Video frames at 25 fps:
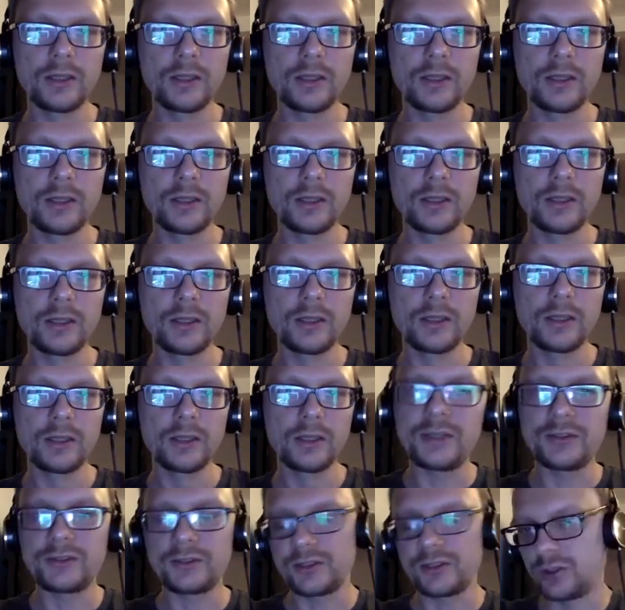we
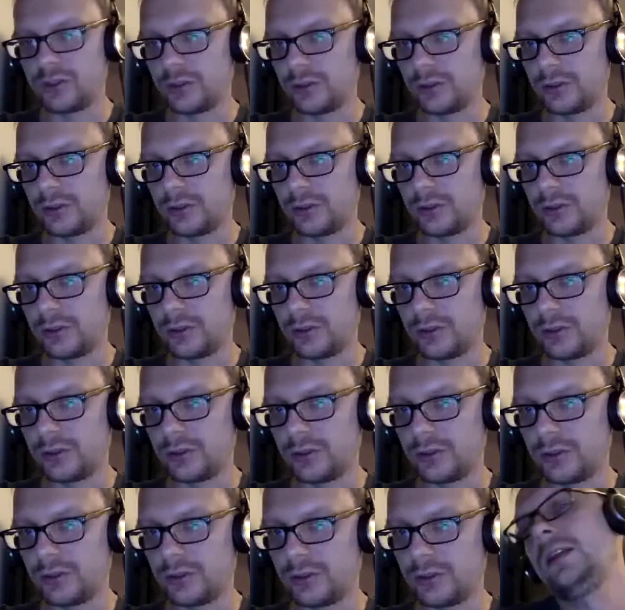might,
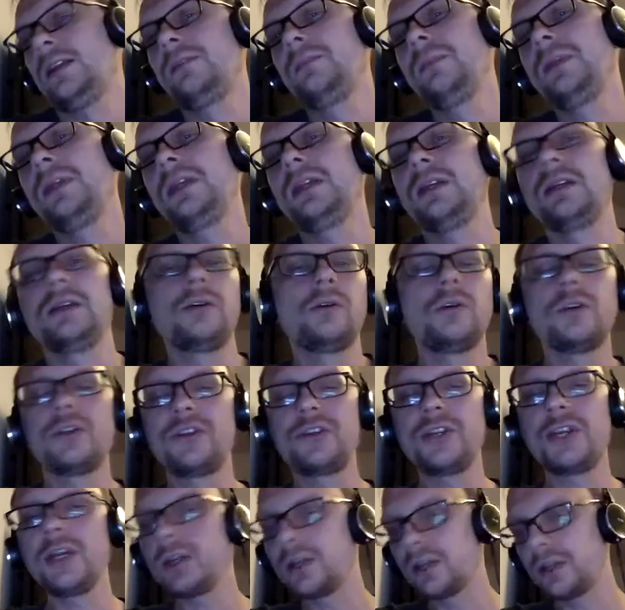let me
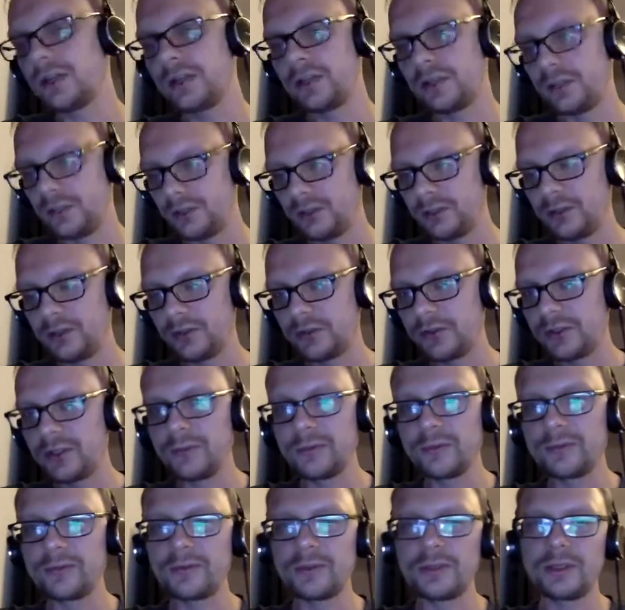stay
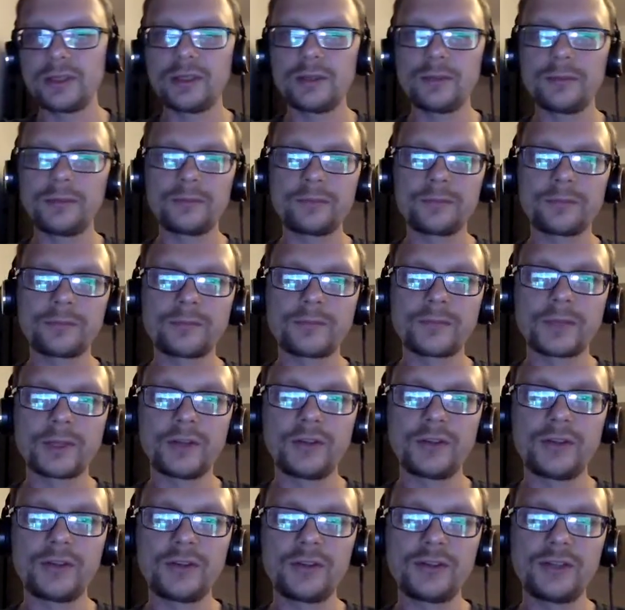with
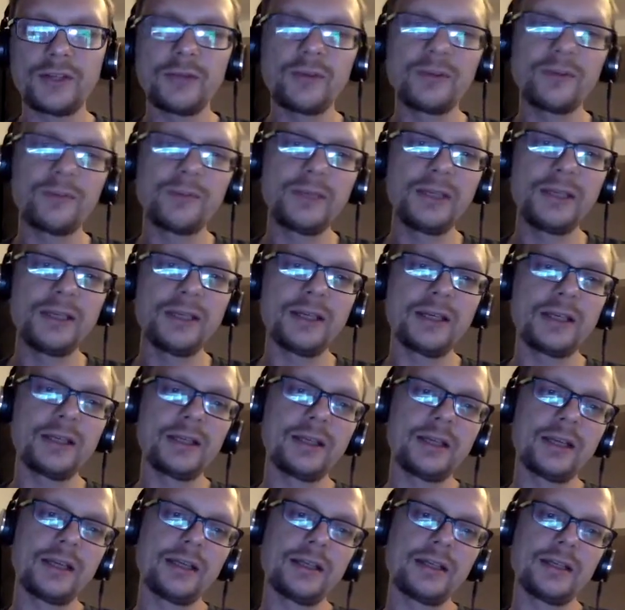me
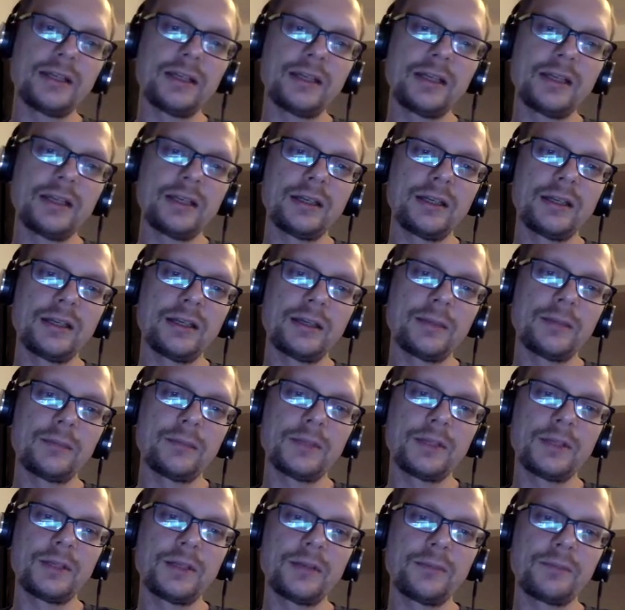
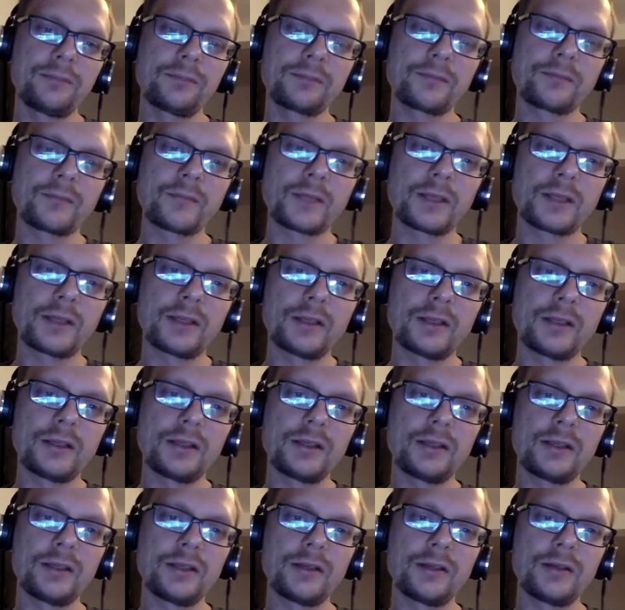
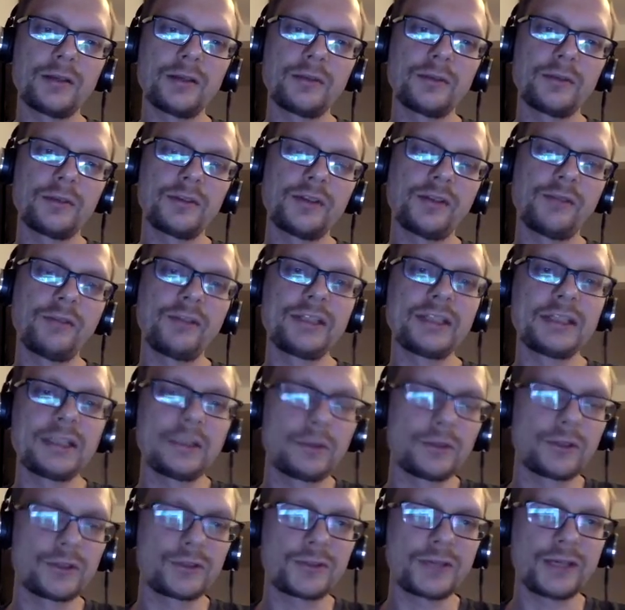and something that I
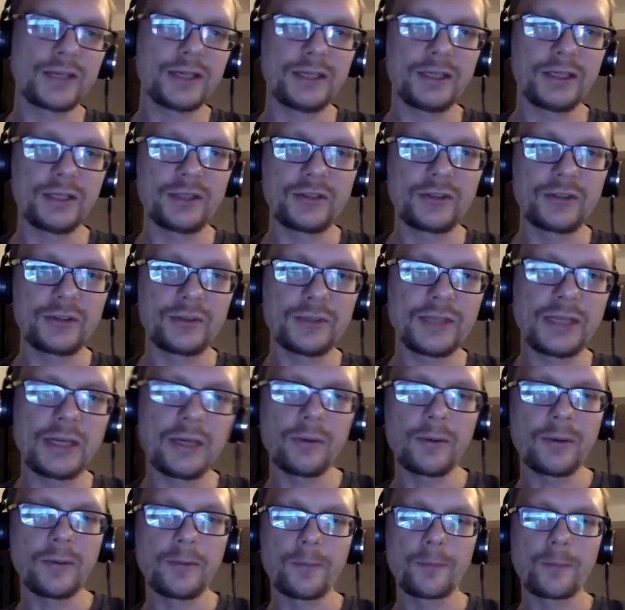will try here. So
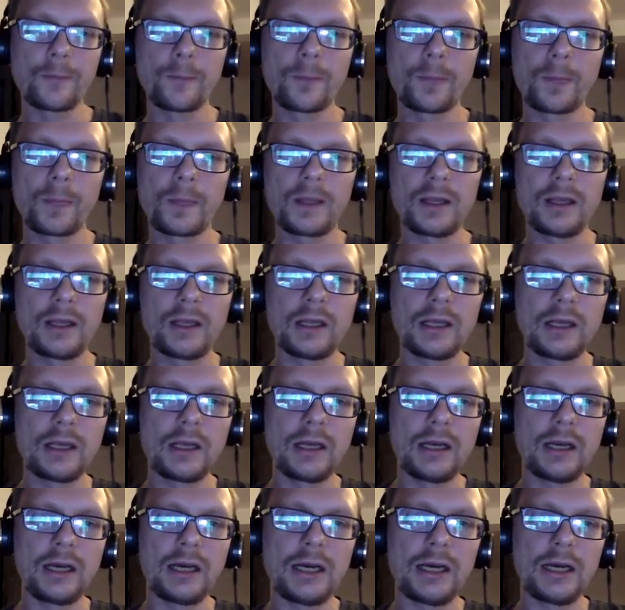now
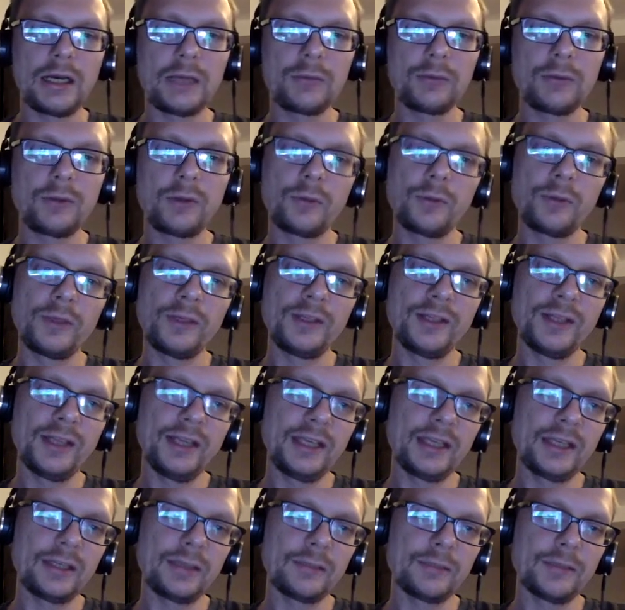I will
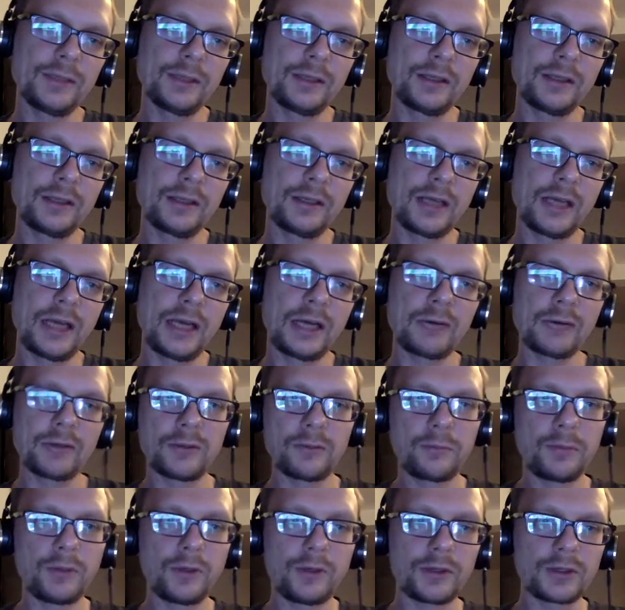rename our
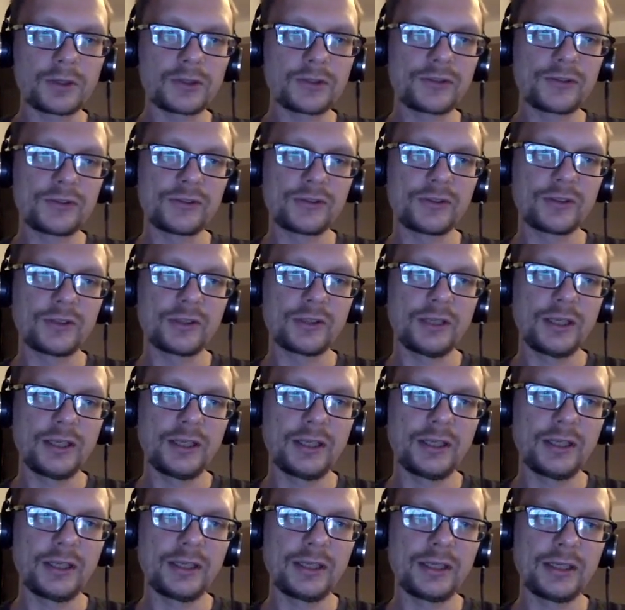box
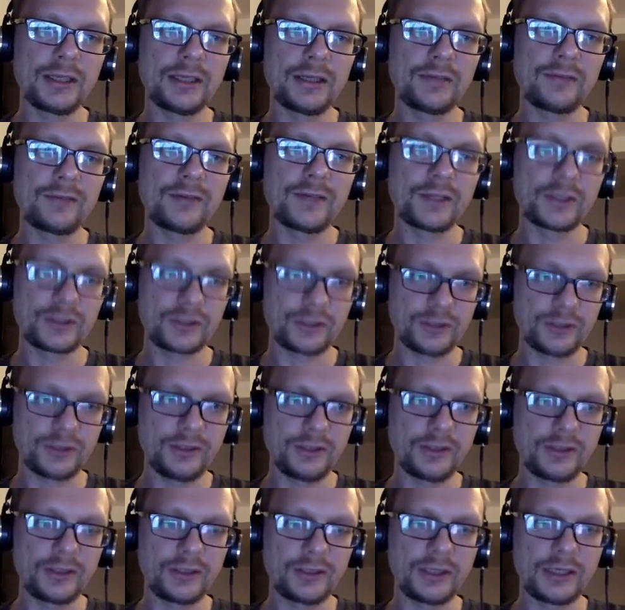
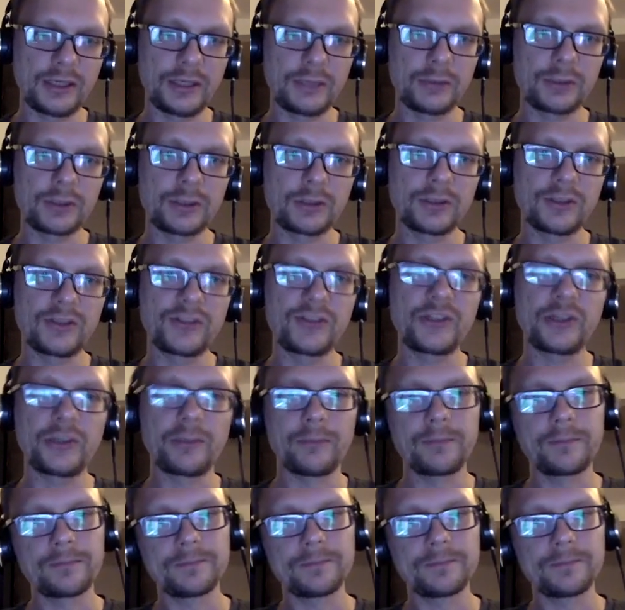function. I will call it sum.